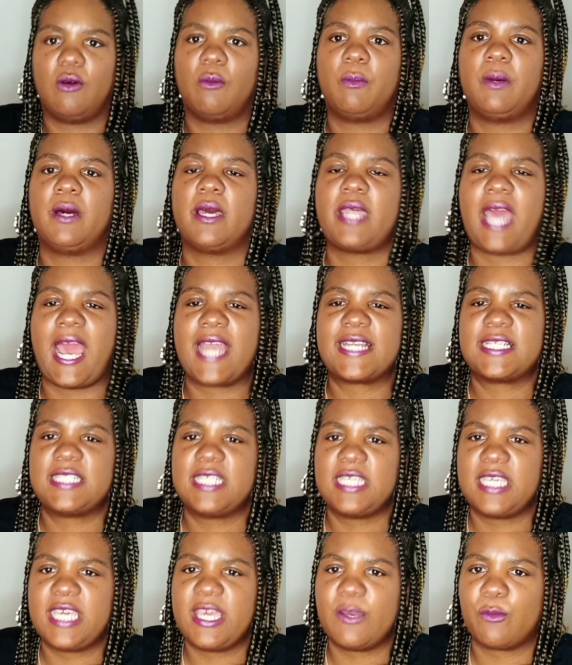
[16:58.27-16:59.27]
But I
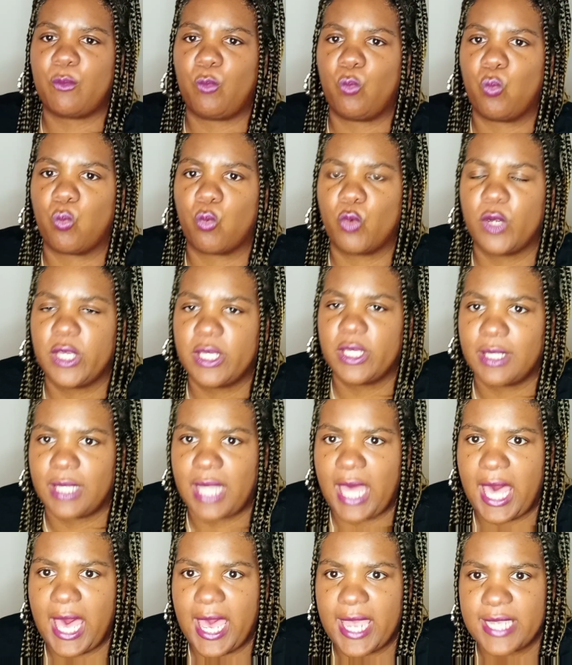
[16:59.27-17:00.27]
did
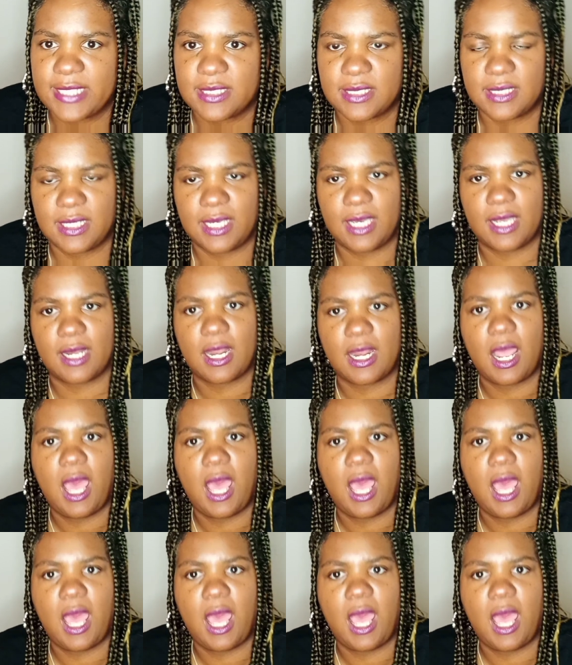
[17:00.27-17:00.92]
realize that